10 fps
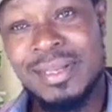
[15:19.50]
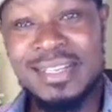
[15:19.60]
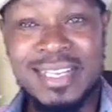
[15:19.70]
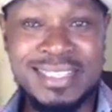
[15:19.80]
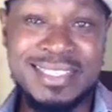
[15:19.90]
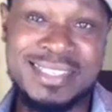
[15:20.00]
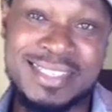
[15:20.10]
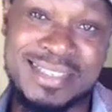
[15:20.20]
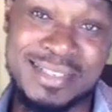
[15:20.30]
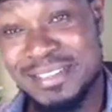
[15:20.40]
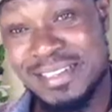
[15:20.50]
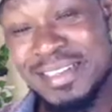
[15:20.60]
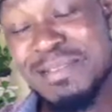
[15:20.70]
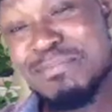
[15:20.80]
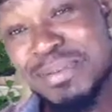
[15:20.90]
Guys,
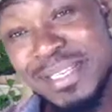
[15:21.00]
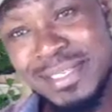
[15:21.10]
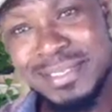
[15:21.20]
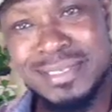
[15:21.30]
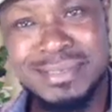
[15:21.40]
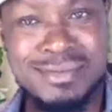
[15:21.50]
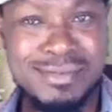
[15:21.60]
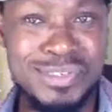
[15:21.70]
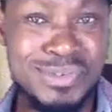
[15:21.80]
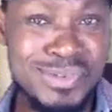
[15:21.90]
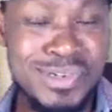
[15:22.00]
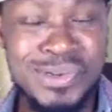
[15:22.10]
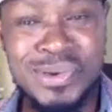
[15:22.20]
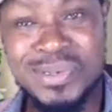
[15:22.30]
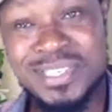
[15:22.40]
please do
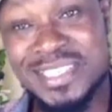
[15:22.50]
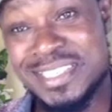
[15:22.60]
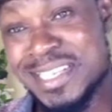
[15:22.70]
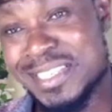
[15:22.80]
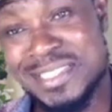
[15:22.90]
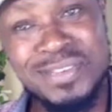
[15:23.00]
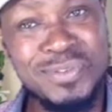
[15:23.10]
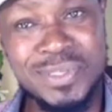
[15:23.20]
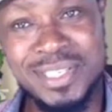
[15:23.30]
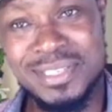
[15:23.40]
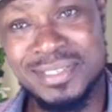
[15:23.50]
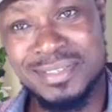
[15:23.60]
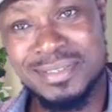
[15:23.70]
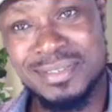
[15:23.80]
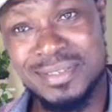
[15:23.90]
not judge her for this.
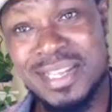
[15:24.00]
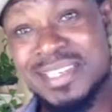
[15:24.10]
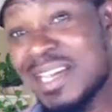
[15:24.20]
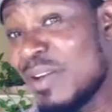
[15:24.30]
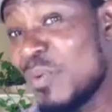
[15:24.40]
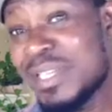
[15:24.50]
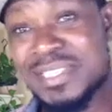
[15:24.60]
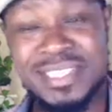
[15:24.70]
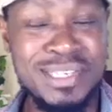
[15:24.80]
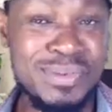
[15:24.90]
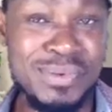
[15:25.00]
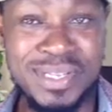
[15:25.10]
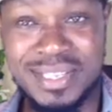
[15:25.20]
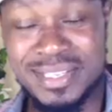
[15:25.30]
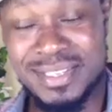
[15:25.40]
And I will tell you why.